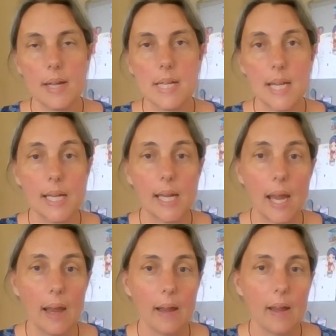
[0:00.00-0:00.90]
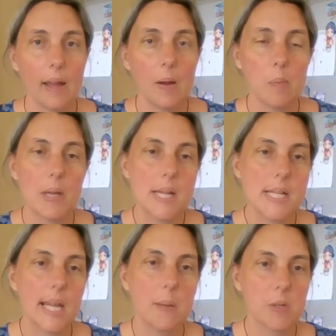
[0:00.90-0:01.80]
Take care, and please
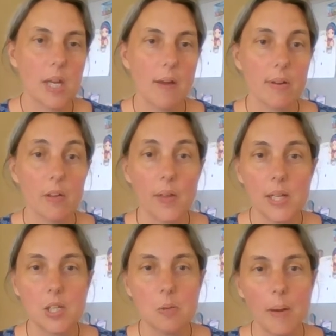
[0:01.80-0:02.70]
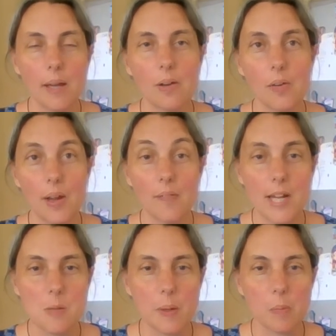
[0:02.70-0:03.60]
keep sharing the things you make on our
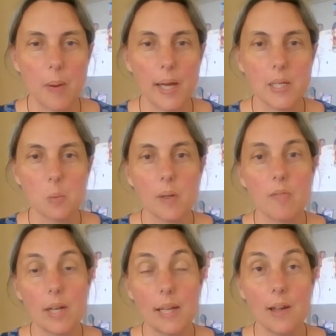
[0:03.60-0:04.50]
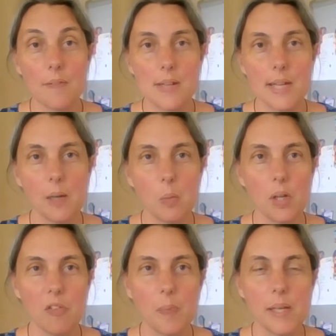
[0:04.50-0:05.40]
Facebook page. We really love seeing what
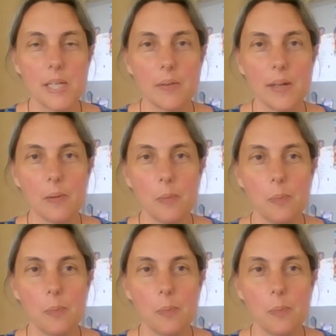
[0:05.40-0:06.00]
you've been doing.